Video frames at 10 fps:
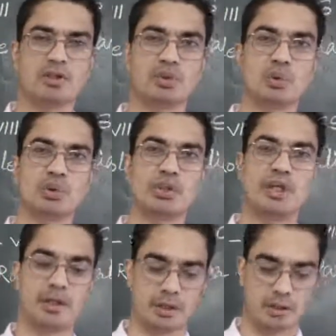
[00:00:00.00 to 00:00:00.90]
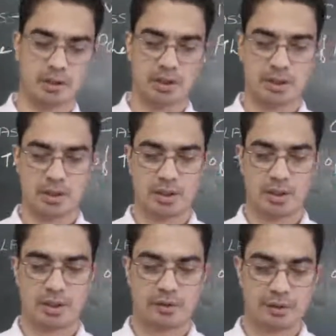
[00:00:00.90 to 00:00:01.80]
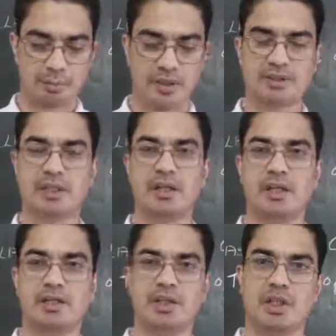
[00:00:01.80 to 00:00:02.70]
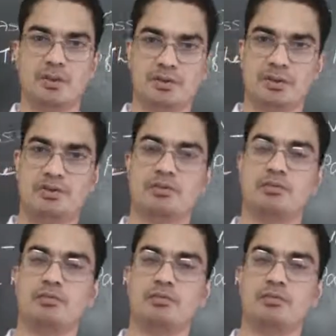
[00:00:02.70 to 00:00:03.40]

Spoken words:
Choose their representatives.